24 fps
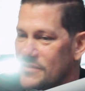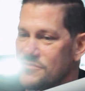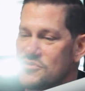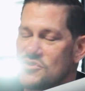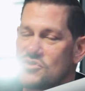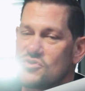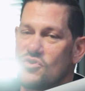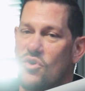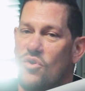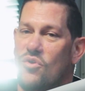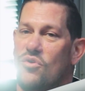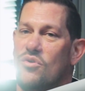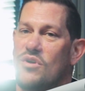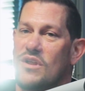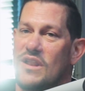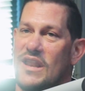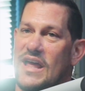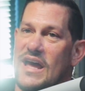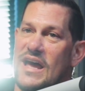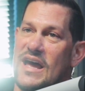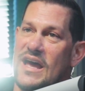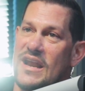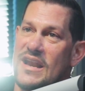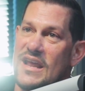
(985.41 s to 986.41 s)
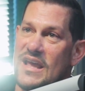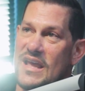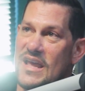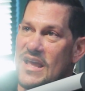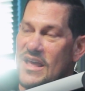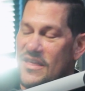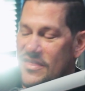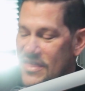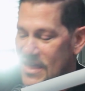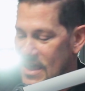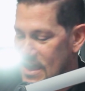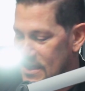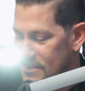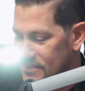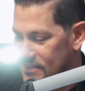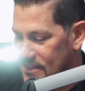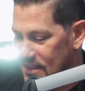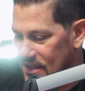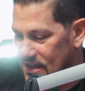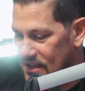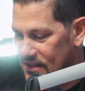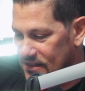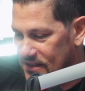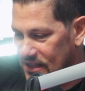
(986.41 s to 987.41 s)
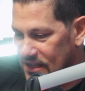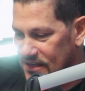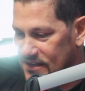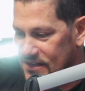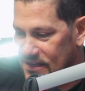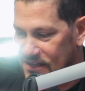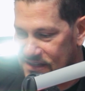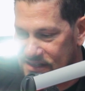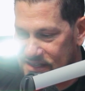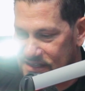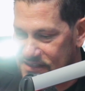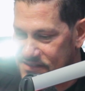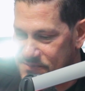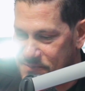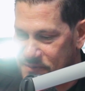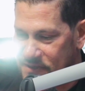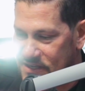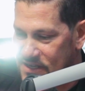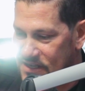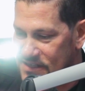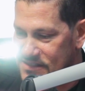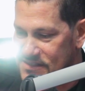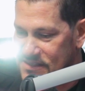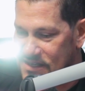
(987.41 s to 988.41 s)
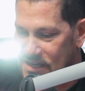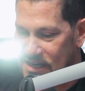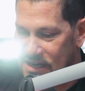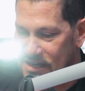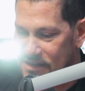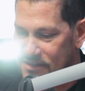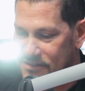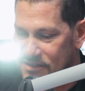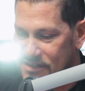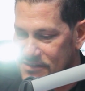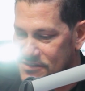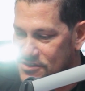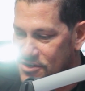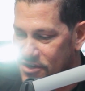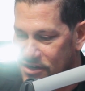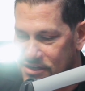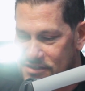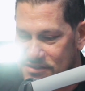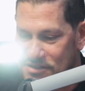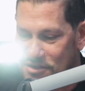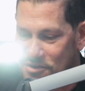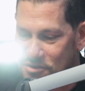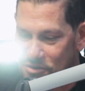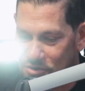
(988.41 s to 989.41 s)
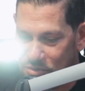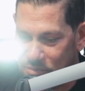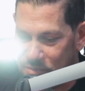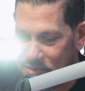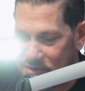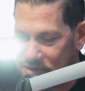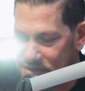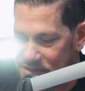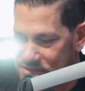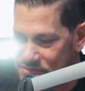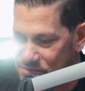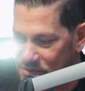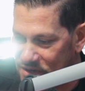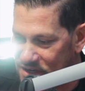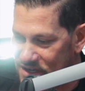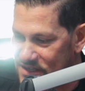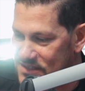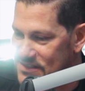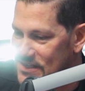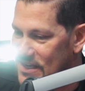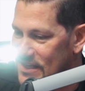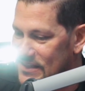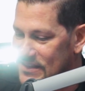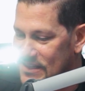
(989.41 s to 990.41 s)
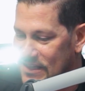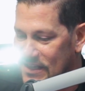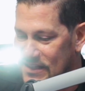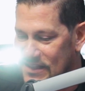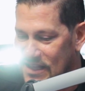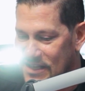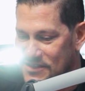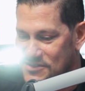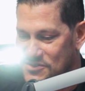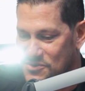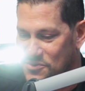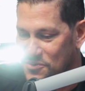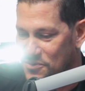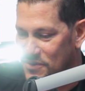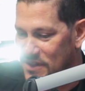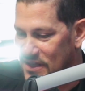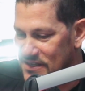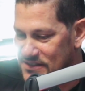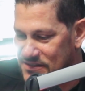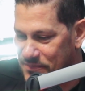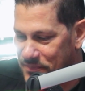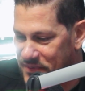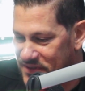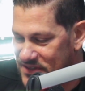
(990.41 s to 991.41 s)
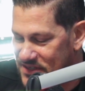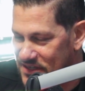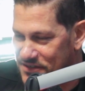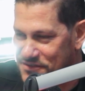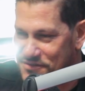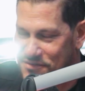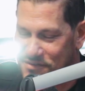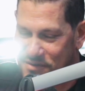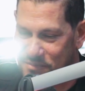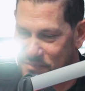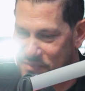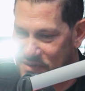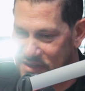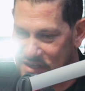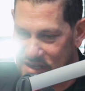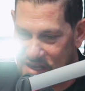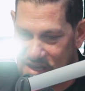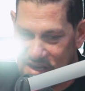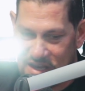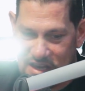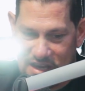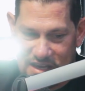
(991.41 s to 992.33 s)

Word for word: I'm so glad that they did this because as good as the Goldbergs was, I think that Schooled has the potential to be